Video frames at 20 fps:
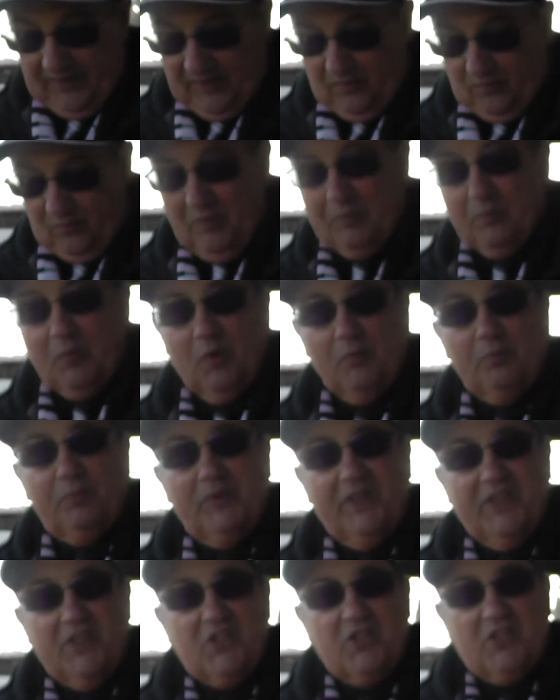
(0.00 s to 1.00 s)
Wimborne,
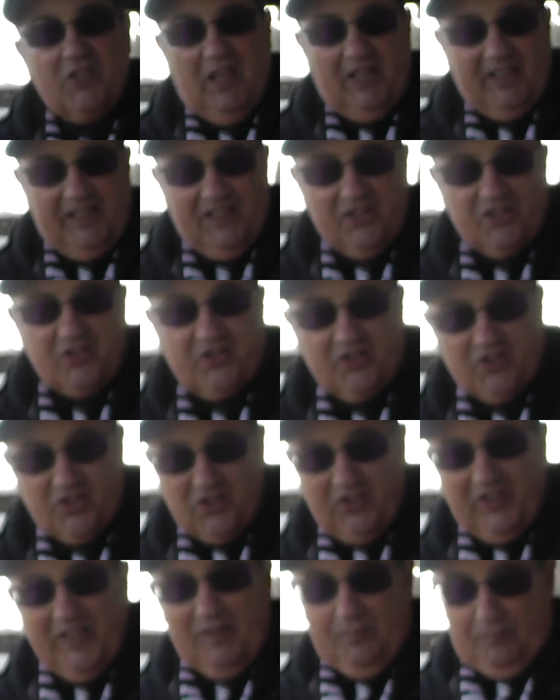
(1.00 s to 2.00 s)
playing against the
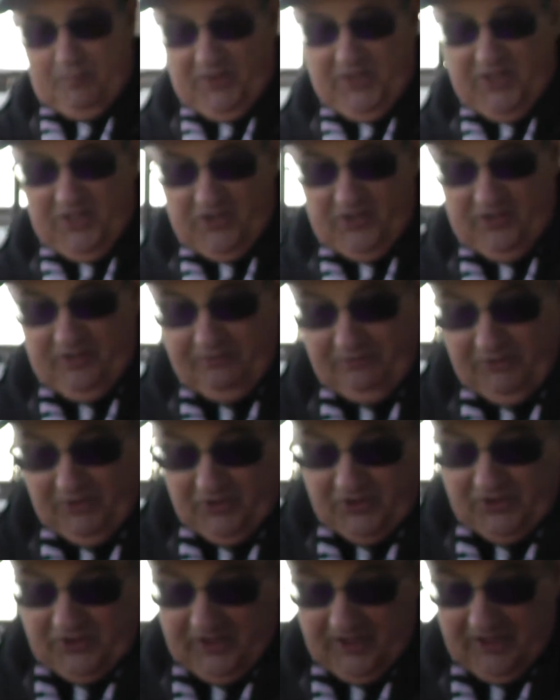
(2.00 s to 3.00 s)
slight breeze in the
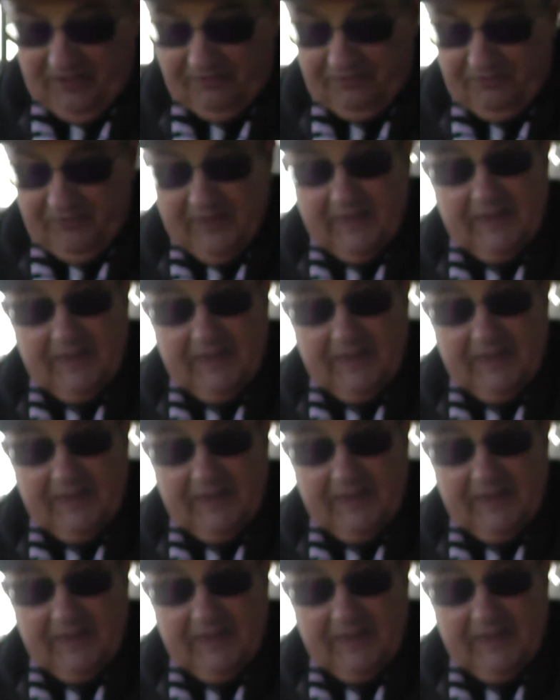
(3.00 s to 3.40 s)
first half,